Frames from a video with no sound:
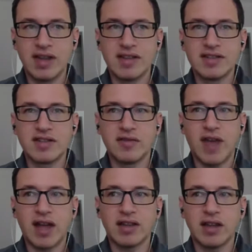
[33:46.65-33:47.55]
is the
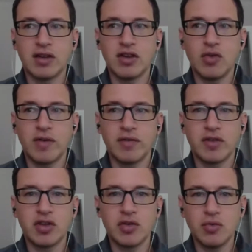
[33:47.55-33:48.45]
fact that you have
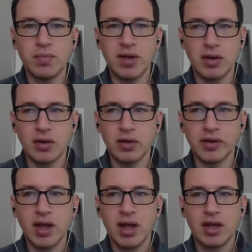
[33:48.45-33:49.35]
Q-pilled